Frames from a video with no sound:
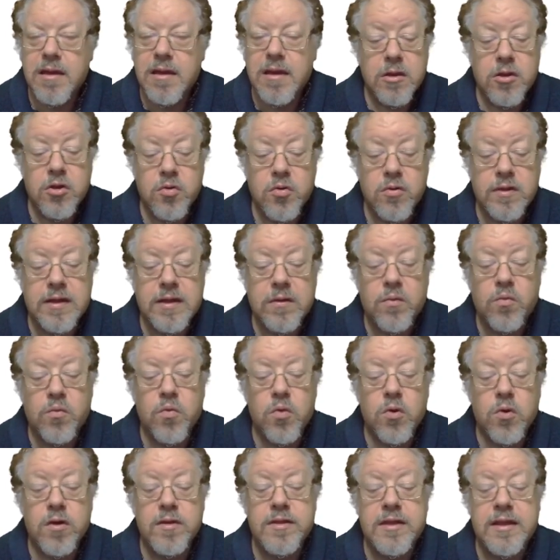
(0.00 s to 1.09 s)
using
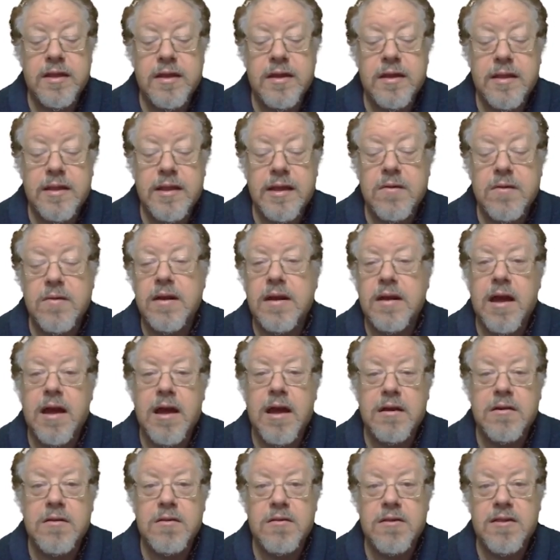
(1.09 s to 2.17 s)
words in a clear and
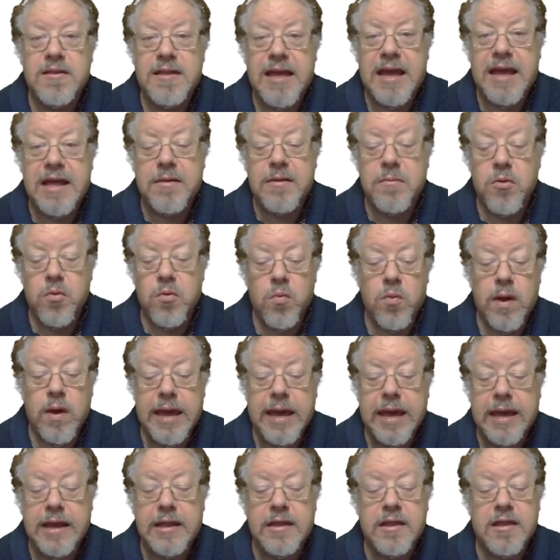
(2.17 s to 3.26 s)
understandable
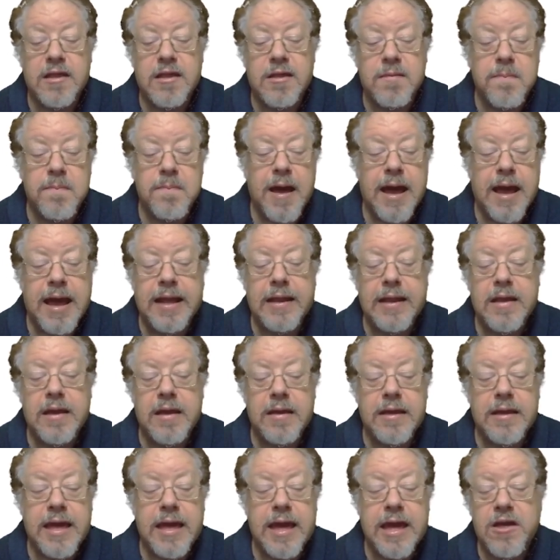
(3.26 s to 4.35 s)
way despite
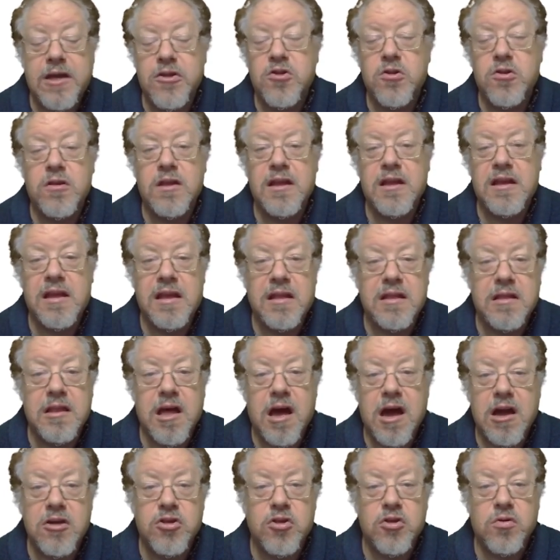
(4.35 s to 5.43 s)
occasional
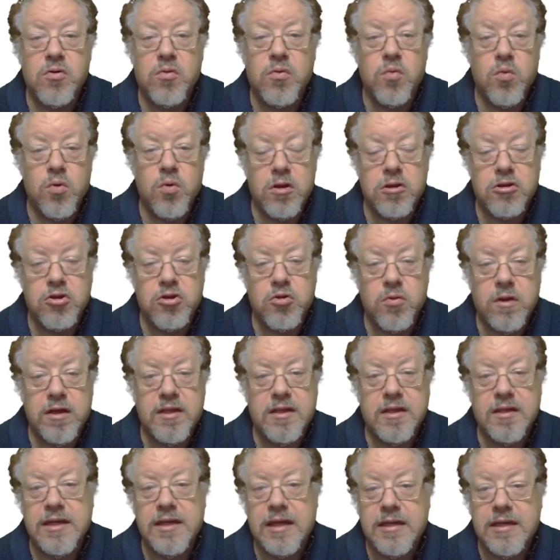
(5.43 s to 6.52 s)
illogical word
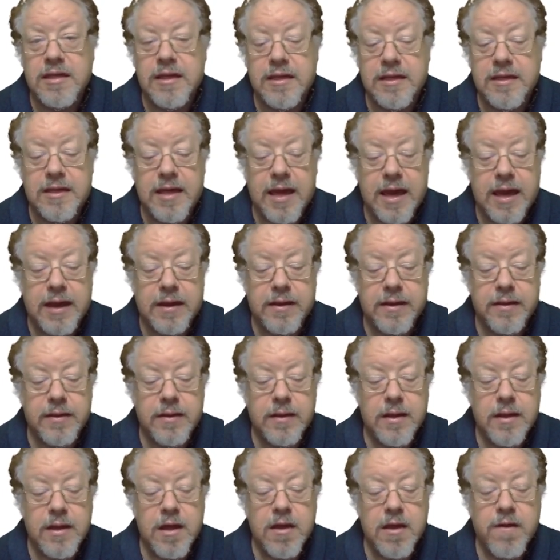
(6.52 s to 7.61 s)
choices, as I said.
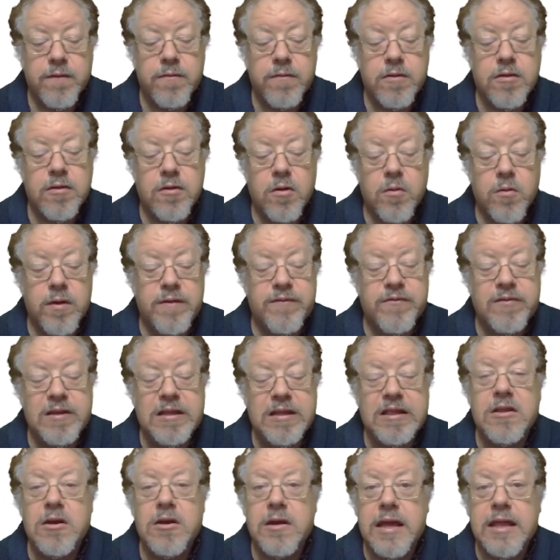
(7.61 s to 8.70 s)
So if we
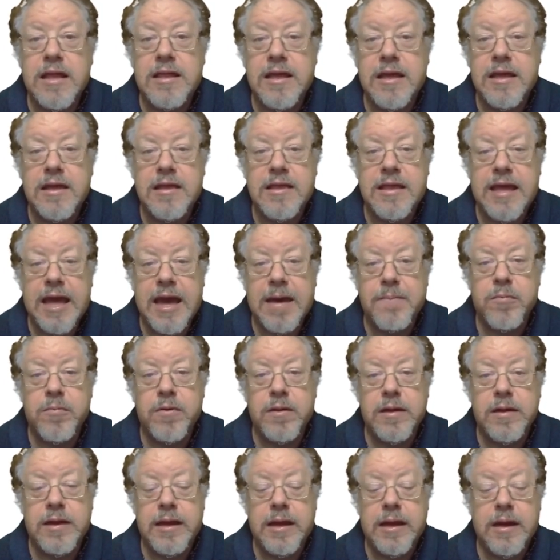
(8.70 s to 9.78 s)
look at the
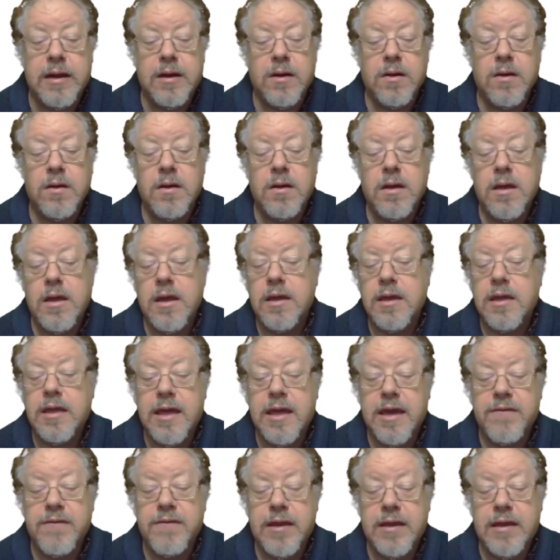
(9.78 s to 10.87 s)
example here,
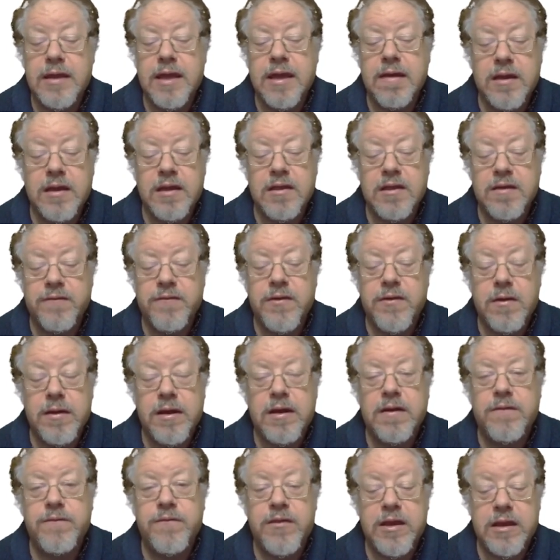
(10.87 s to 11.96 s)
giving gift is a very
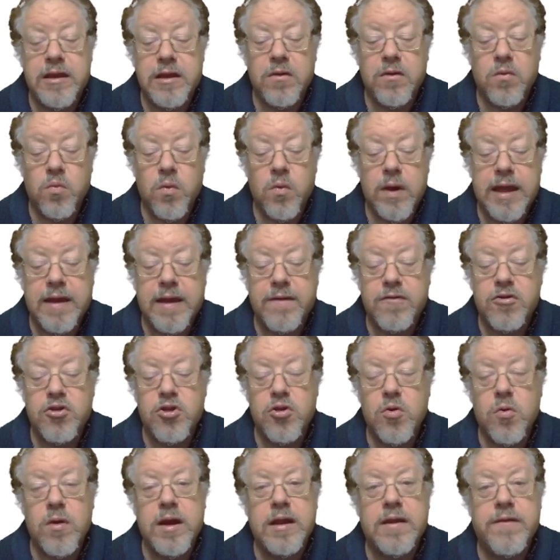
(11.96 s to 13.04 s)
convenient way of
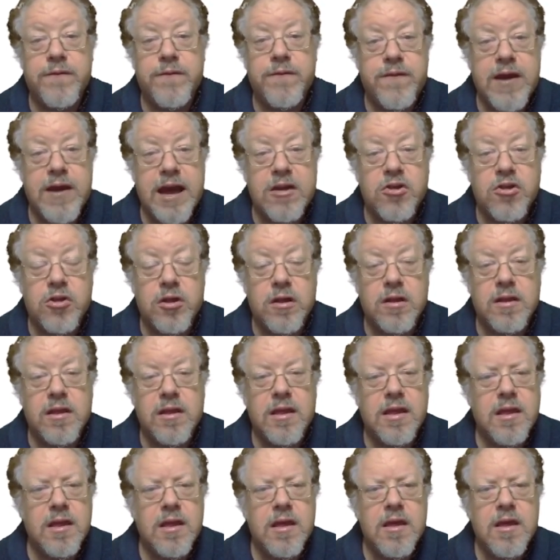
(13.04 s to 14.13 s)
showing affection.
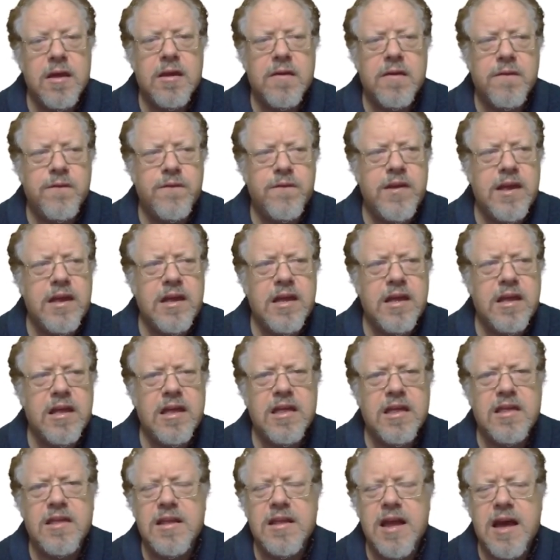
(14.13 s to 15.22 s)
Convenient
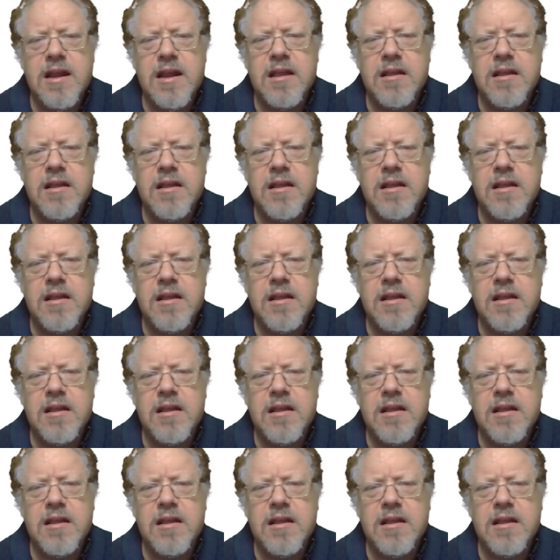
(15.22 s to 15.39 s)
is not a